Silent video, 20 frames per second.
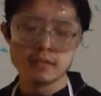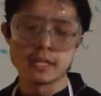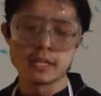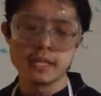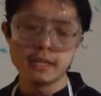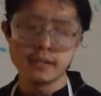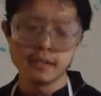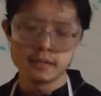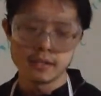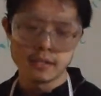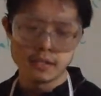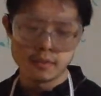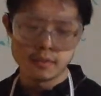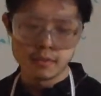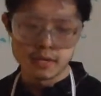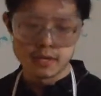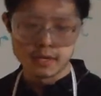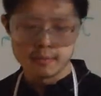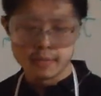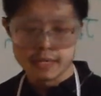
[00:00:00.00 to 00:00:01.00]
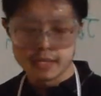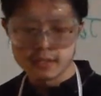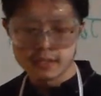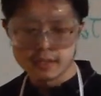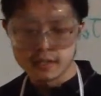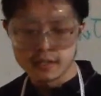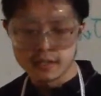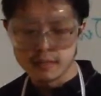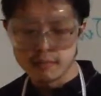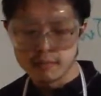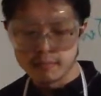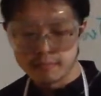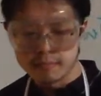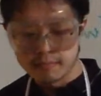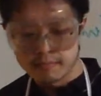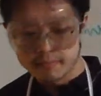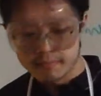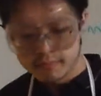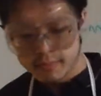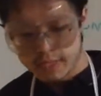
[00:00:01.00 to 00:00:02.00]
Okay, you do want to make sure you
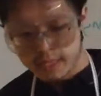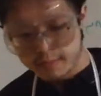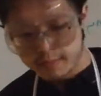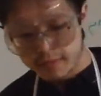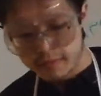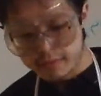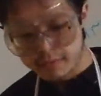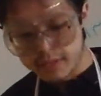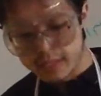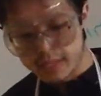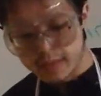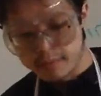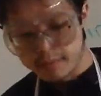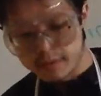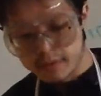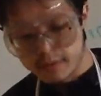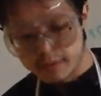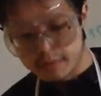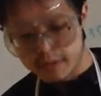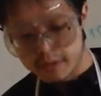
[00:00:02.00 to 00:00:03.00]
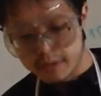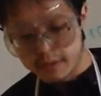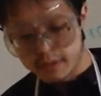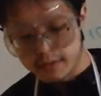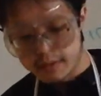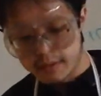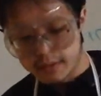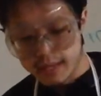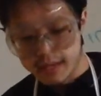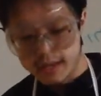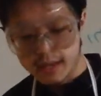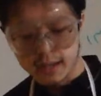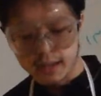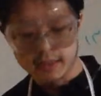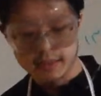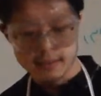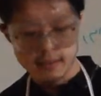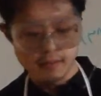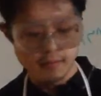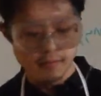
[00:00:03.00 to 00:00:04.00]
keep the flame to about that
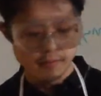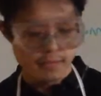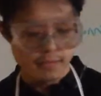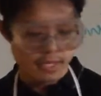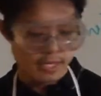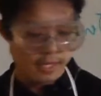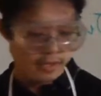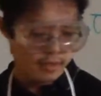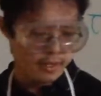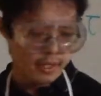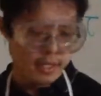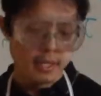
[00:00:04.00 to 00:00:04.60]
height there. Okay.